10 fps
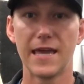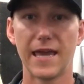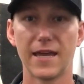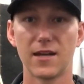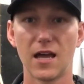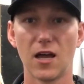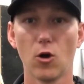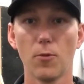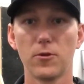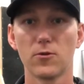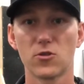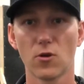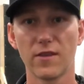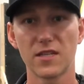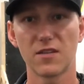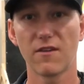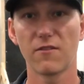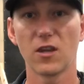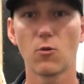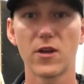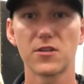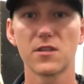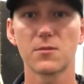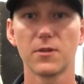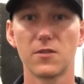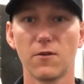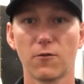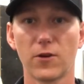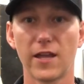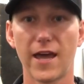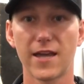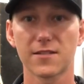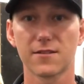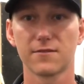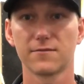and I hope you enjoy this, and if you have any questions, please feel free to ask.